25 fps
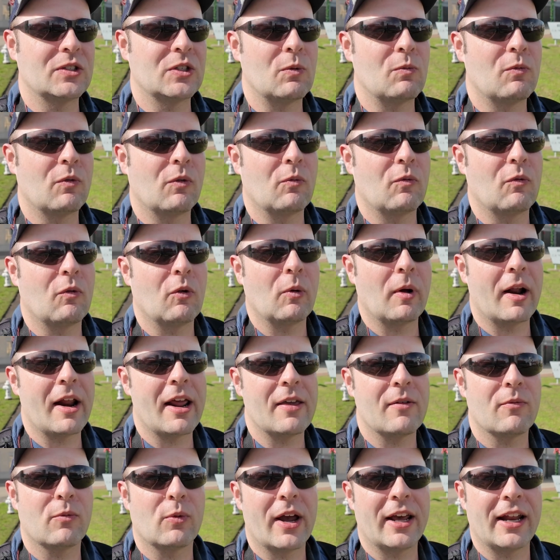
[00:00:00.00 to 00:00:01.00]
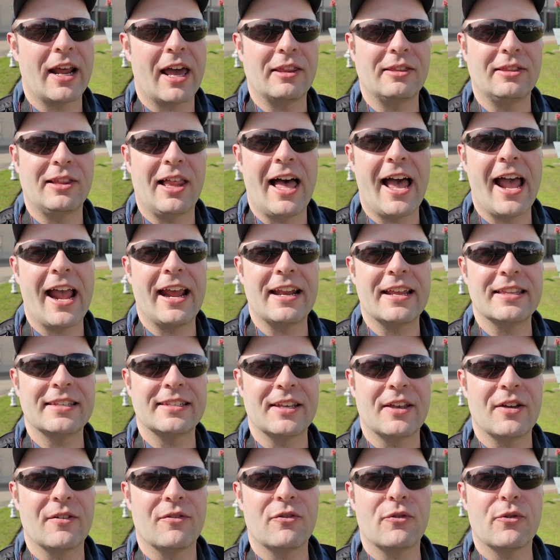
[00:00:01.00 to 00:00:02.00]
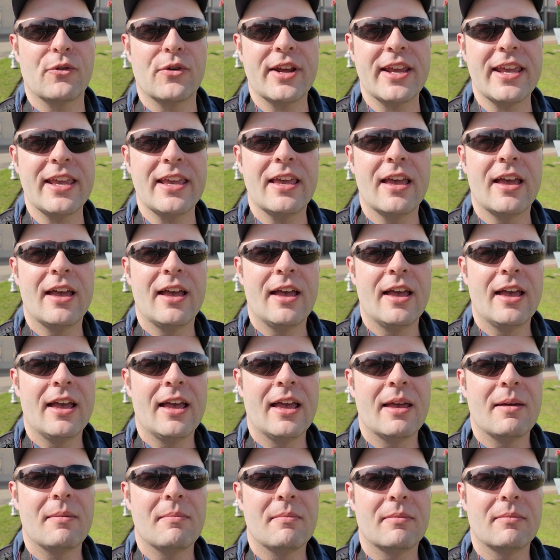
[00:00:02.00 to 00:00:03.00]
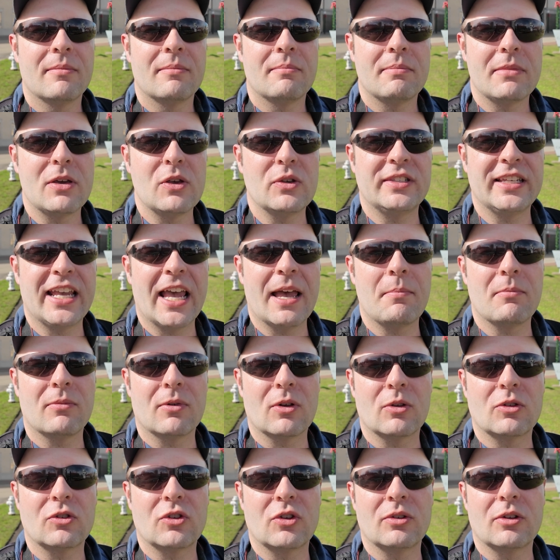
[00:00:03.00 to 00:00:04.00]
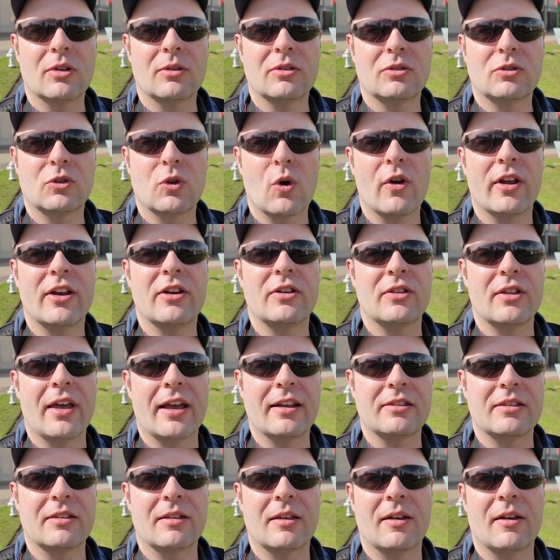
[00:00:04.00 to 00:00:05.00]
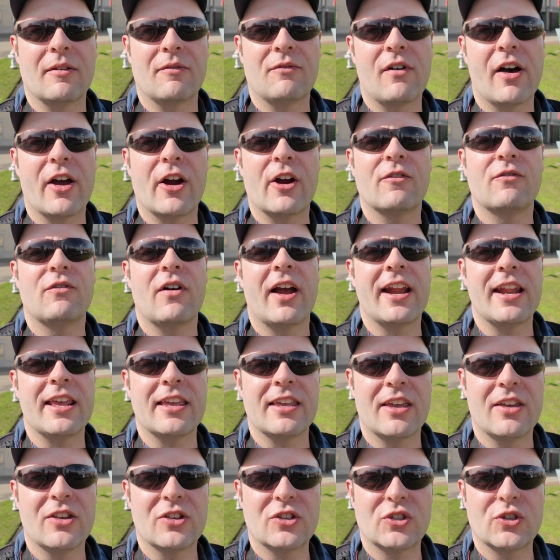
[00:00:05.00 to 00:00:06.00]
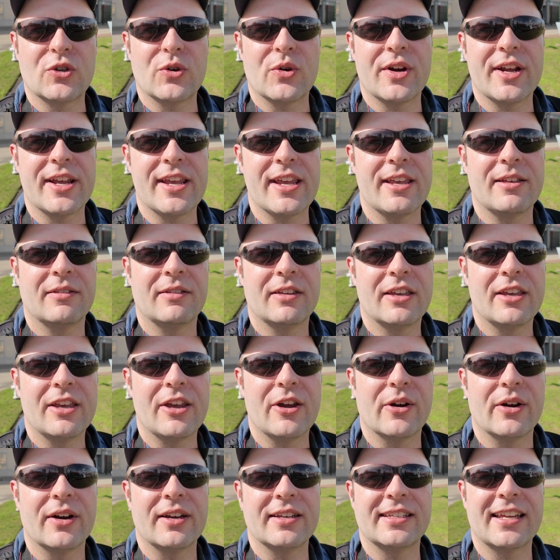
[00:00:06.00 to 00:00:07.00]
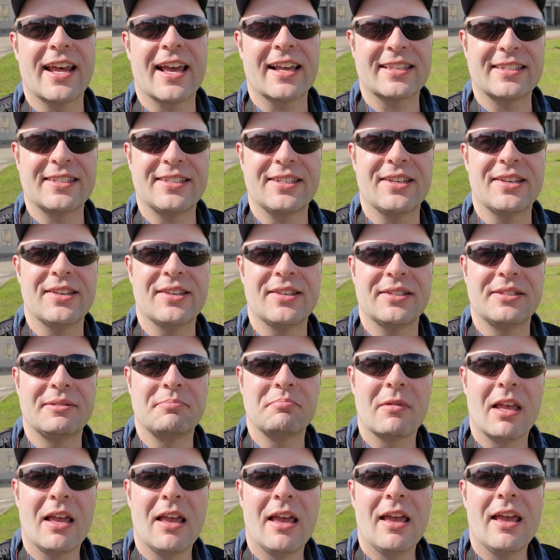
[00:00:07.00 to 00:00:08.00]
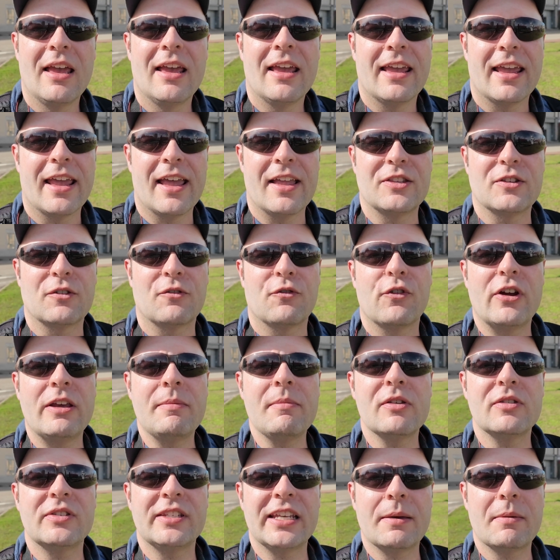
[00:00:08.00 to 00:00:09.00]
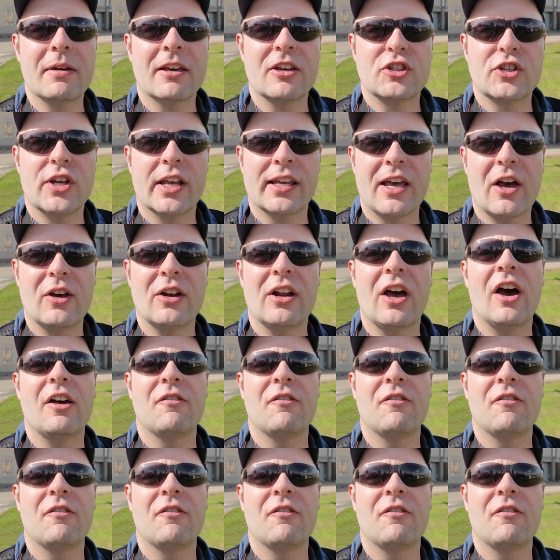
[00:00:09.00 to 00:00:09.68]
So for what I read online, it's a free museum going into like the firefighting history here in Texas. It's a free museum you can check out.